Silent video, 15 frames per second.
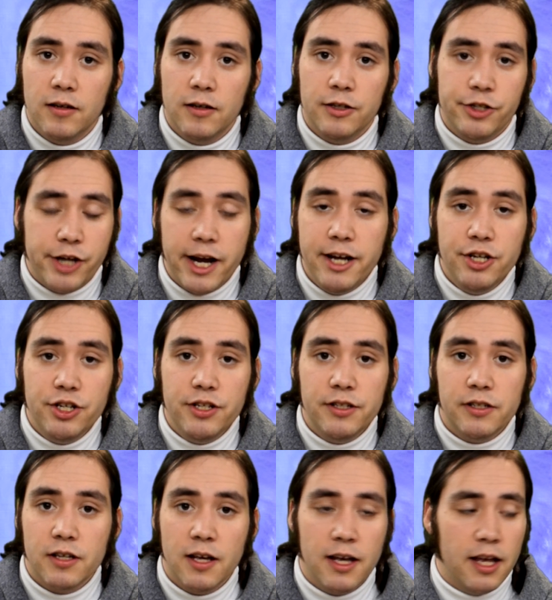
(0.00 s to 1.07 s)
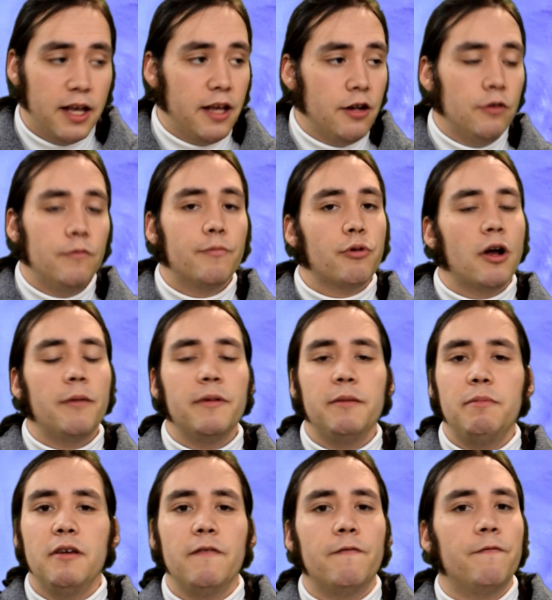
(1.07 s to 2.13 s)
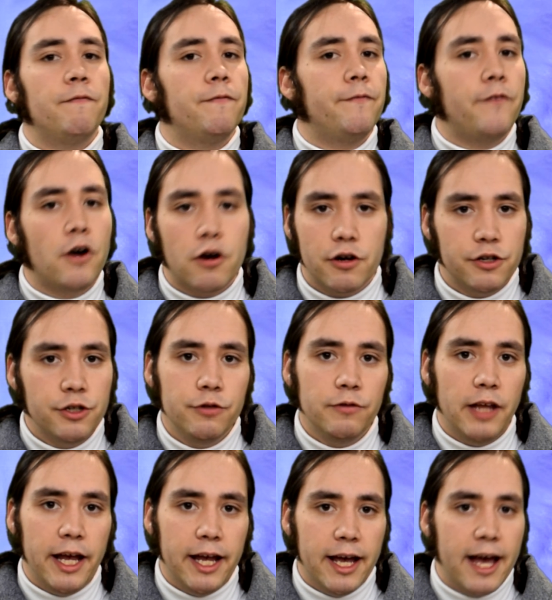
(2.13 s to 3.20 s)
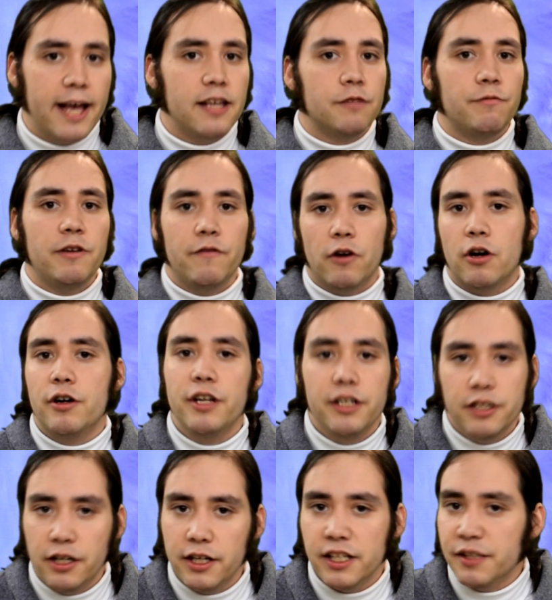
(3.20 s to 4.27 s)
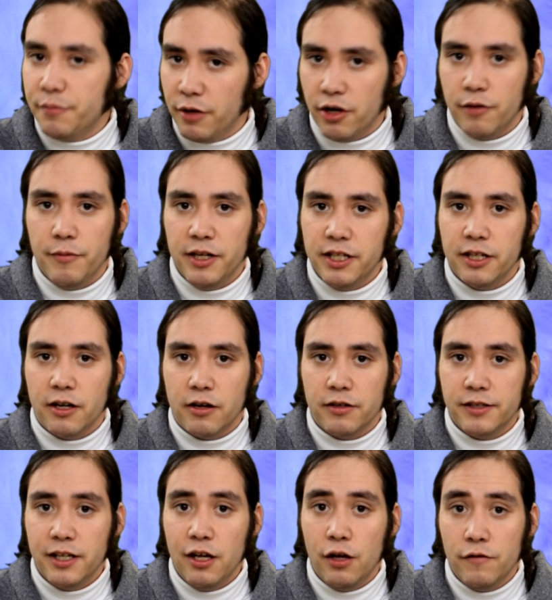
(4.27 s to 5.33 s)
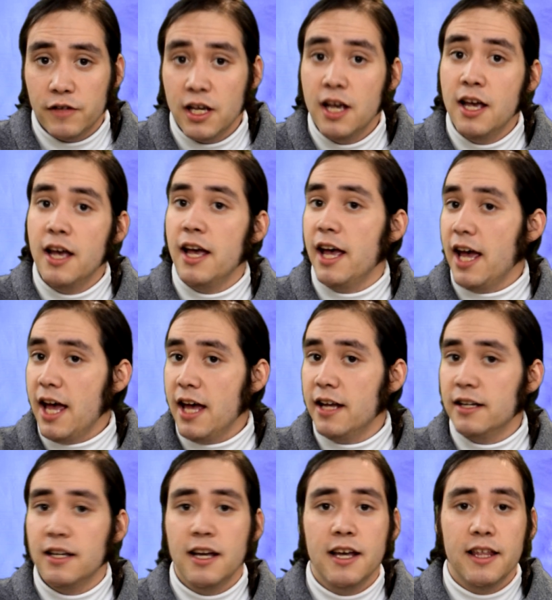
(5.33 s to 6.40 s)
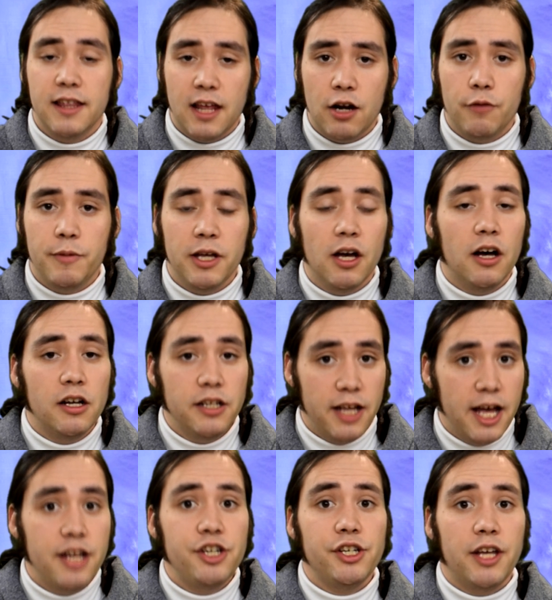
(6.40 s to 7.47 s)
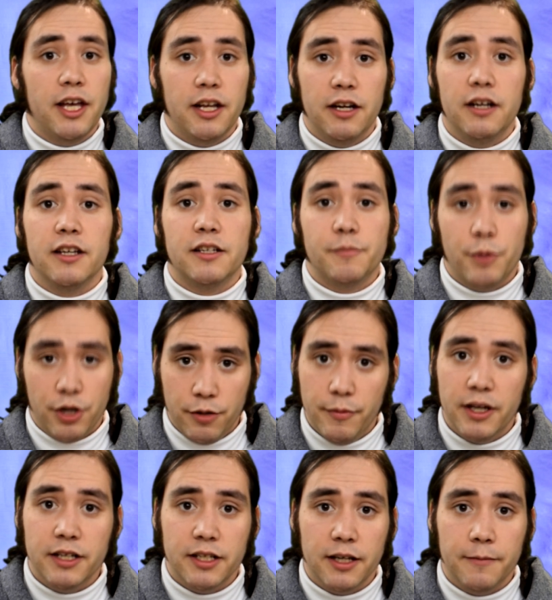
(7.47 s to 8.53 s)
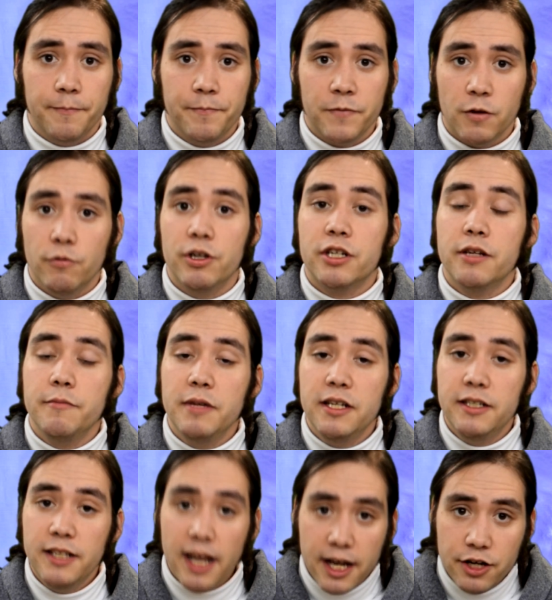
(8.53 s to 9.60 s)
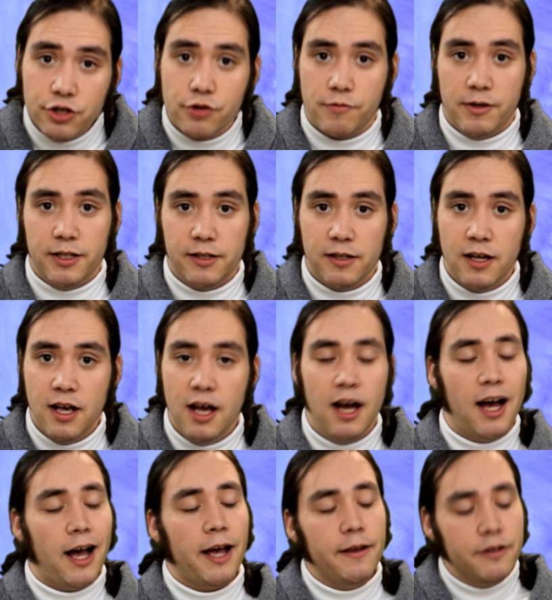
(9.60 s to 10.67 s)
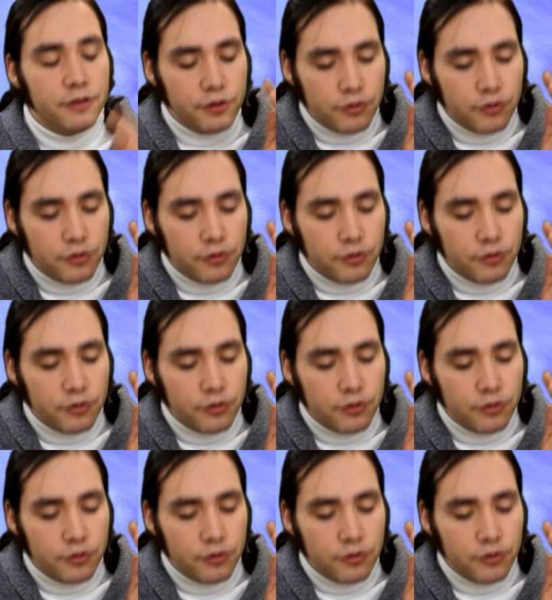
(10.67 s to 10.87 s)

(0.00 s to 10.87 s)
changes, it'll probably be far too late, as we've already done experimenting ourselves, and that'll be uneducated experimenting, which can be dangerous. I